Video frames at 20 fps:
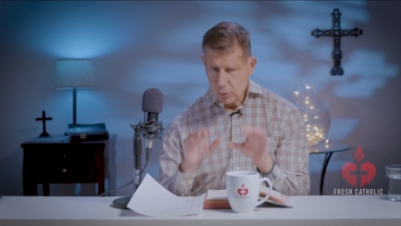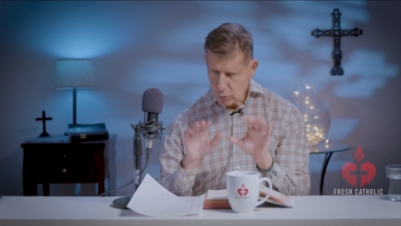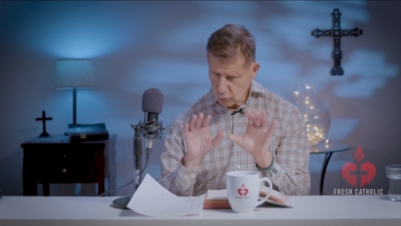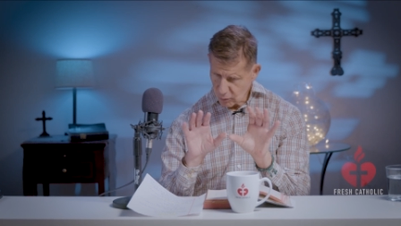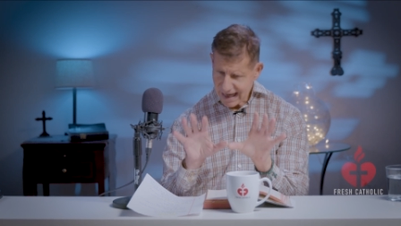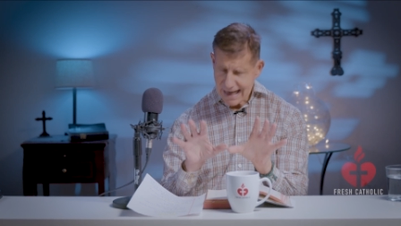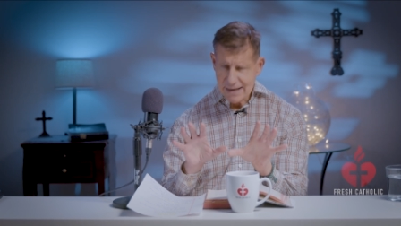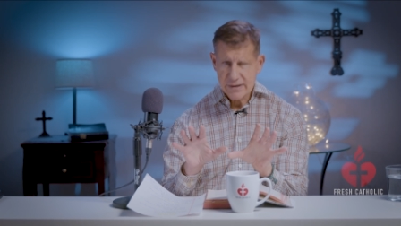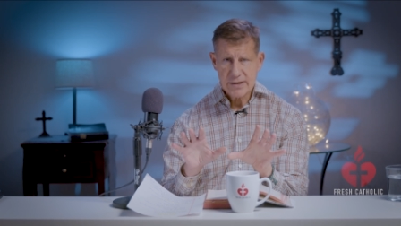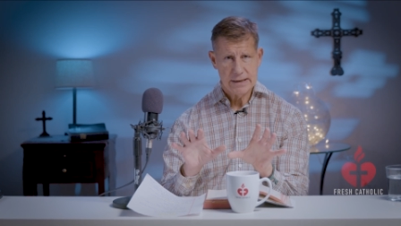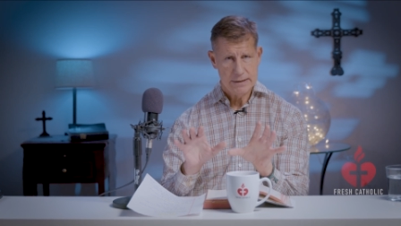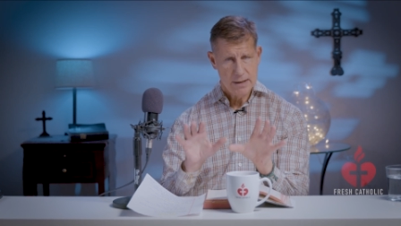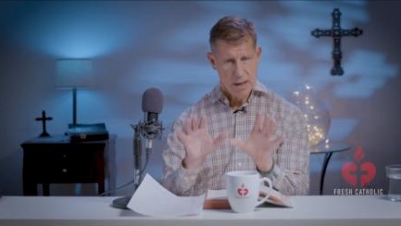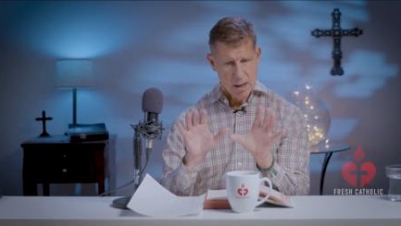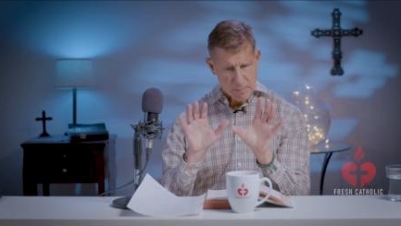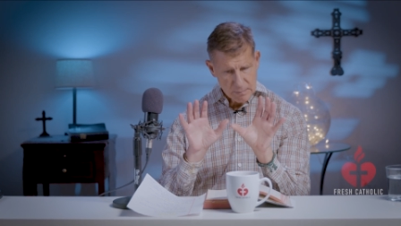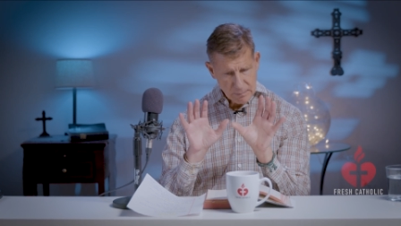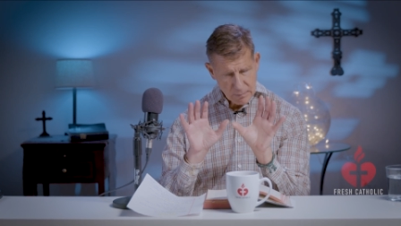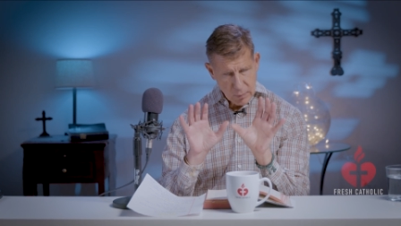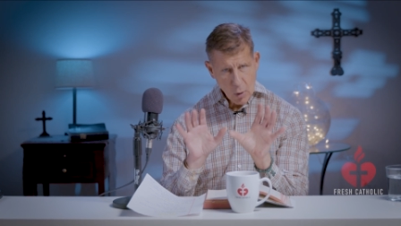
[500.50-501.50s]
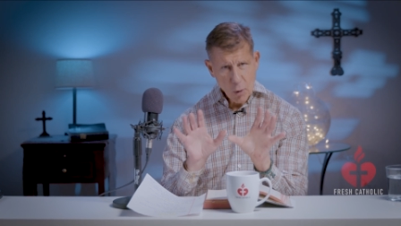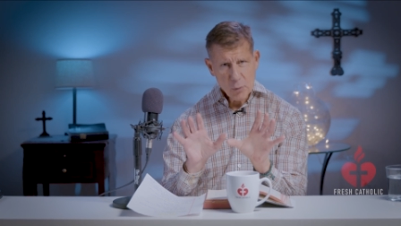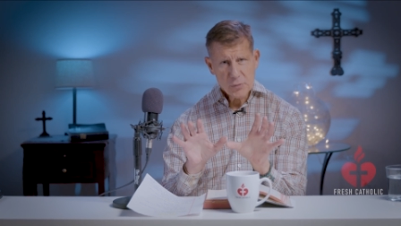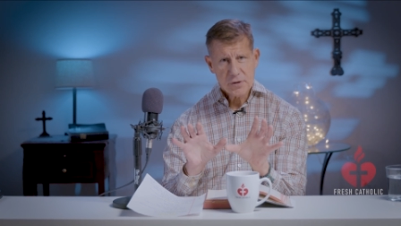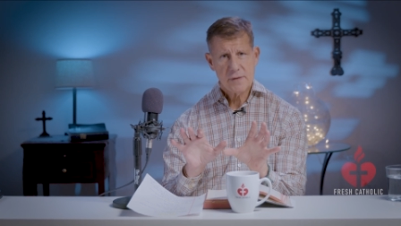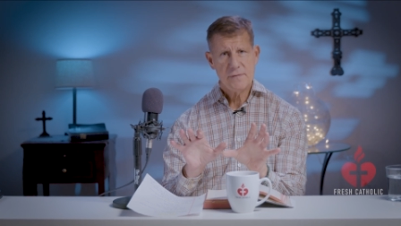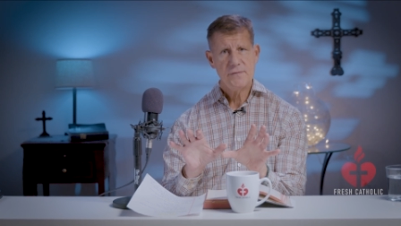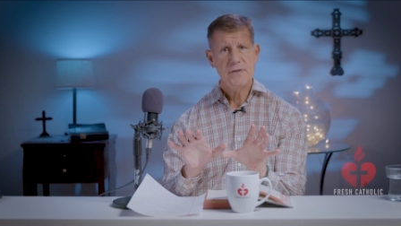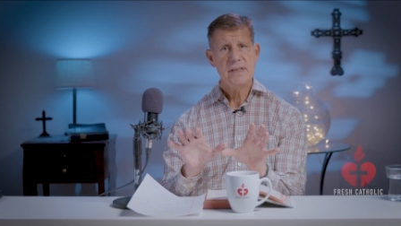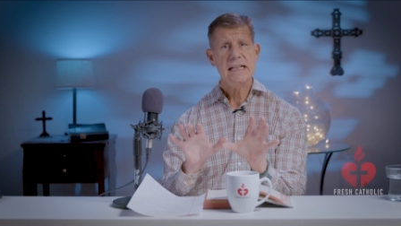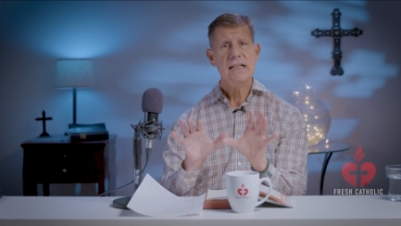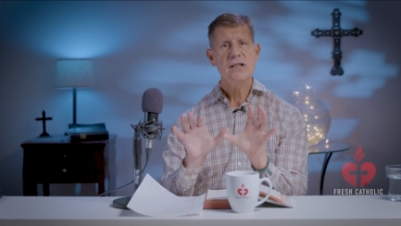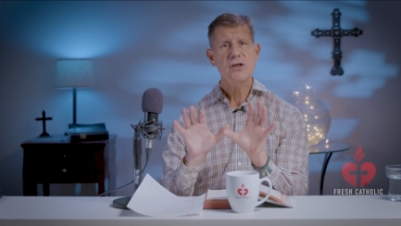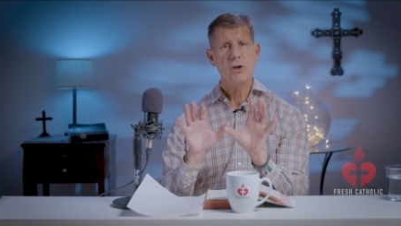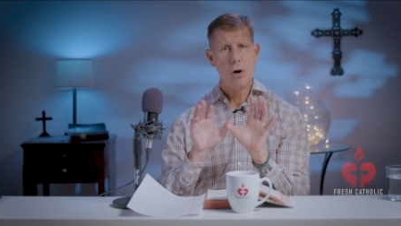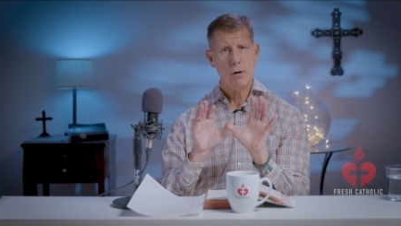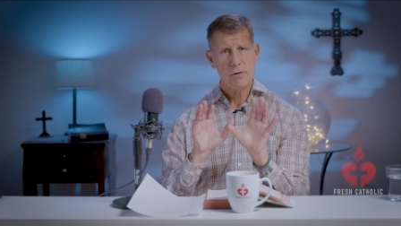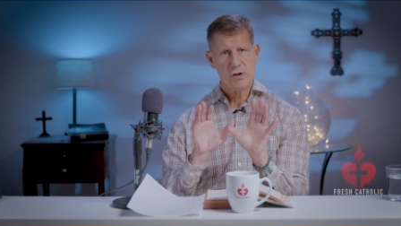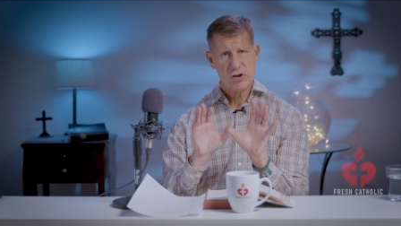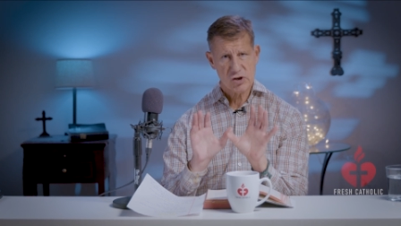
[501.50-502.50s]
granted, both of these
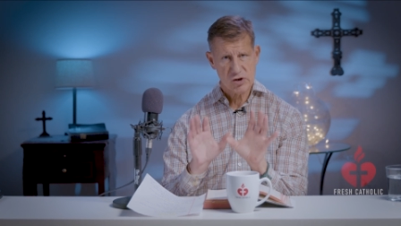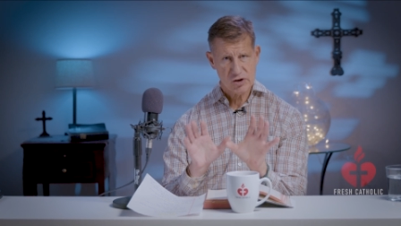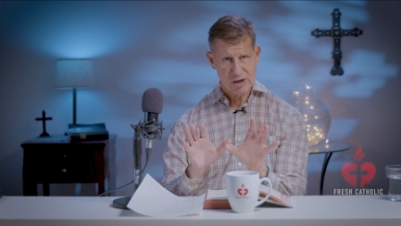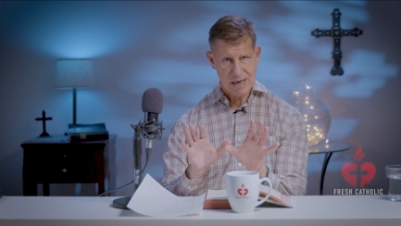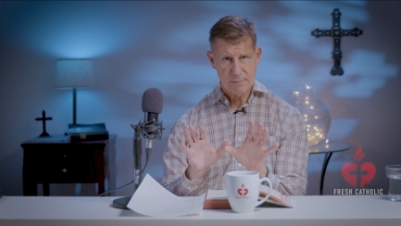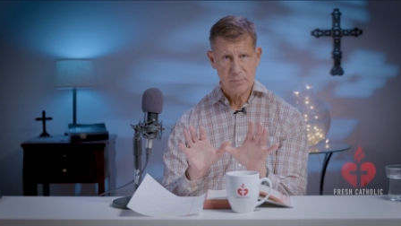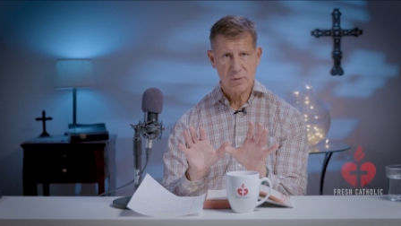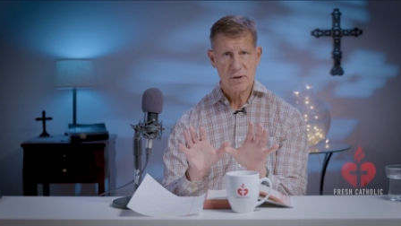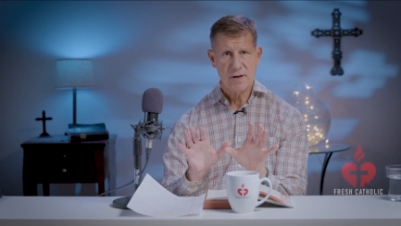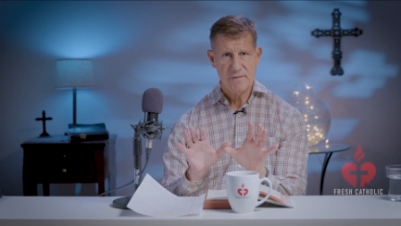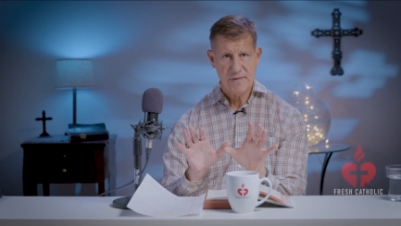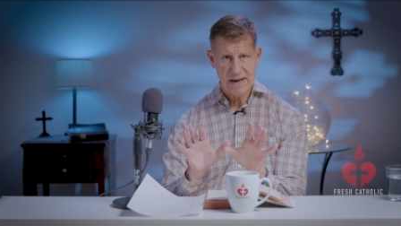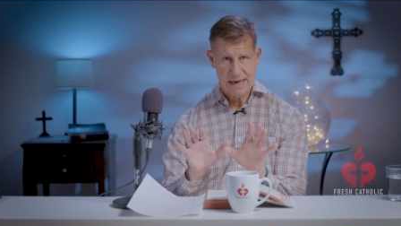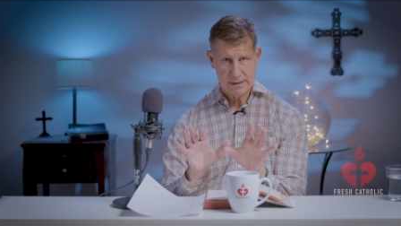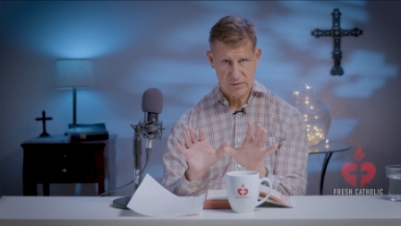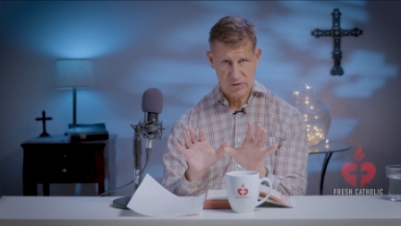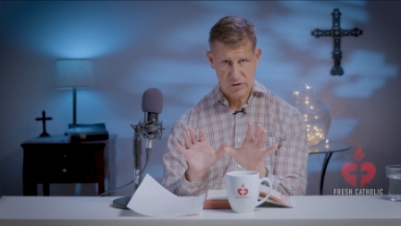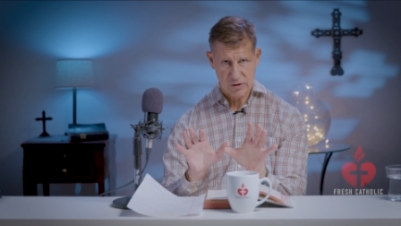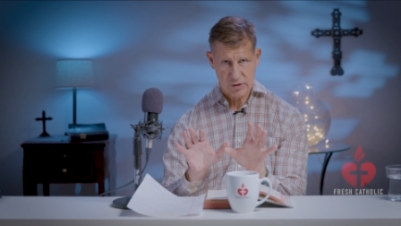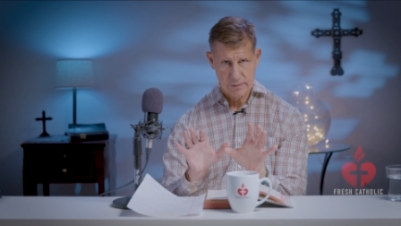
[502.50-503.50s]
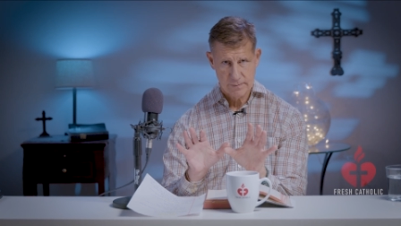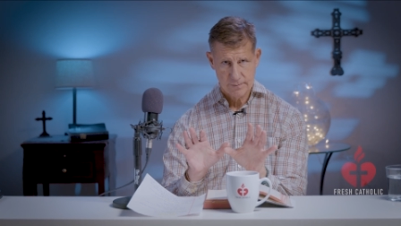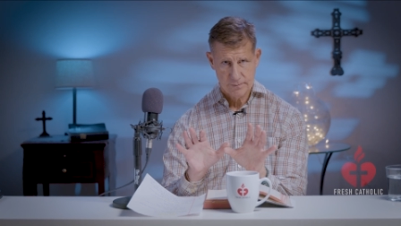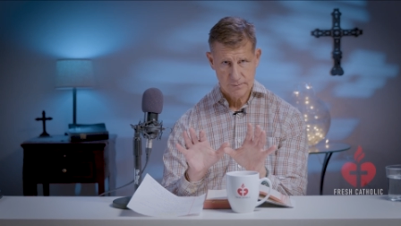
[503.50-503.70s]
are separate events.